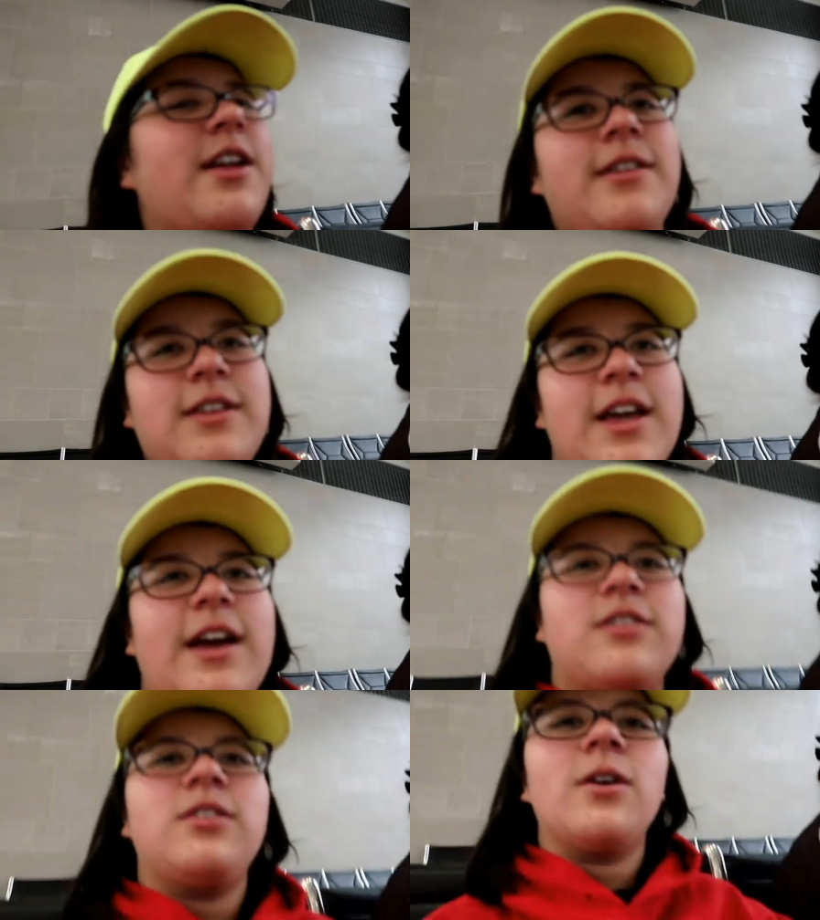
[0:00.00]
And
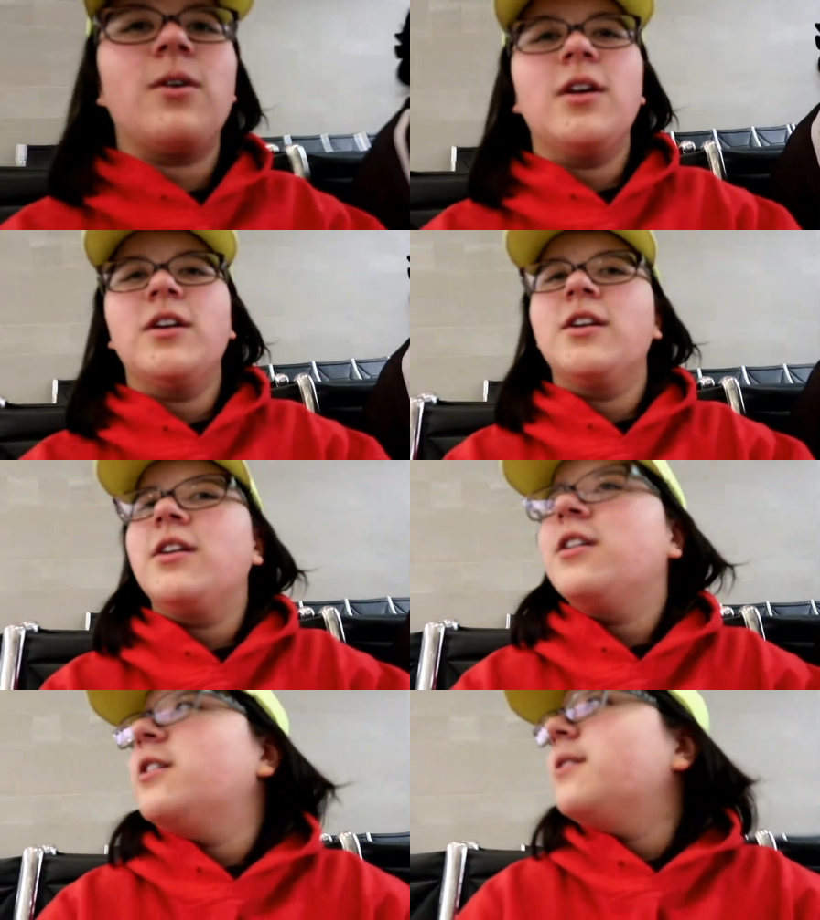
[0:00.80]
yeah, so. Why is she
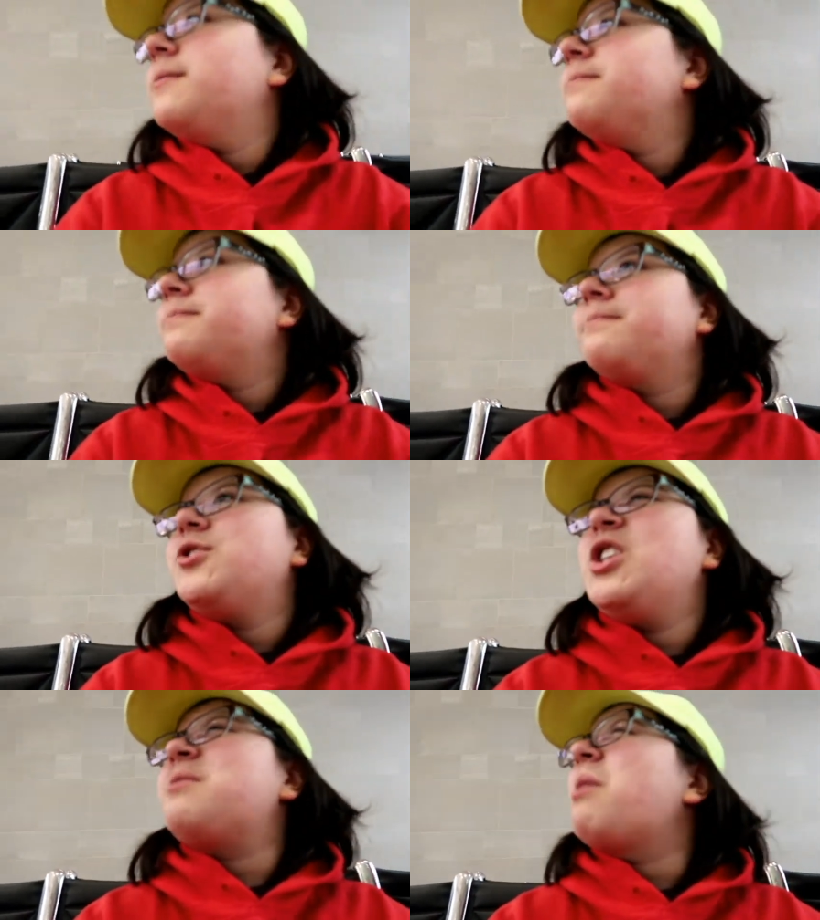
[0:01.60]
mad?
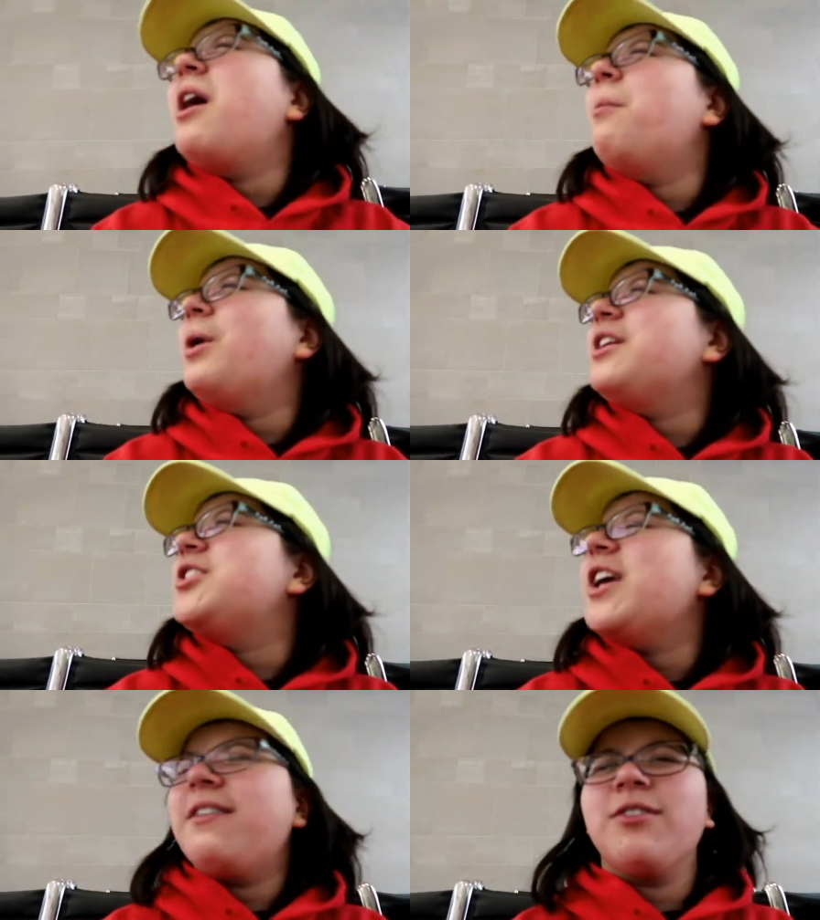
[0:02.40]
she's mom, when is
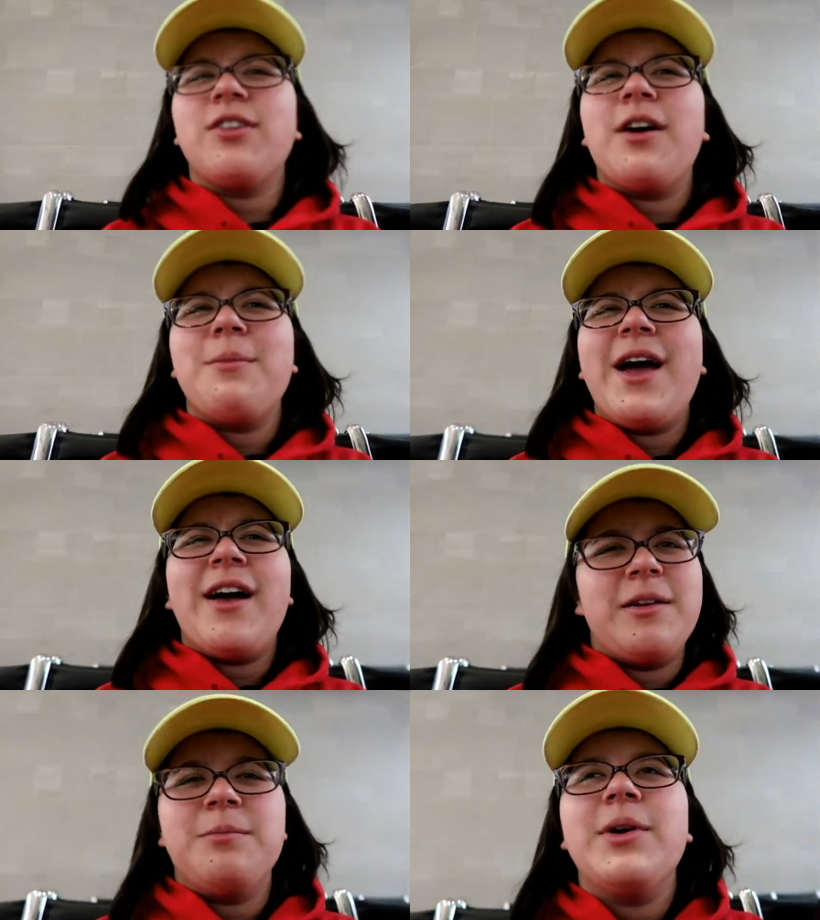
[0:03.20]
she ever not
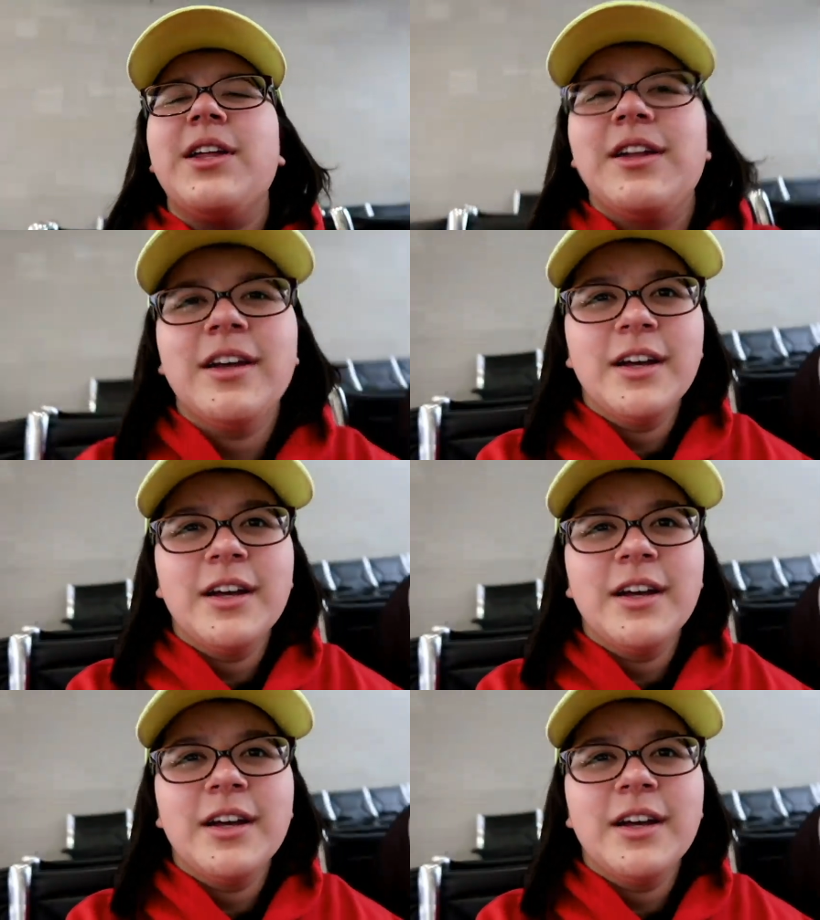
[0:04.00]
mad? But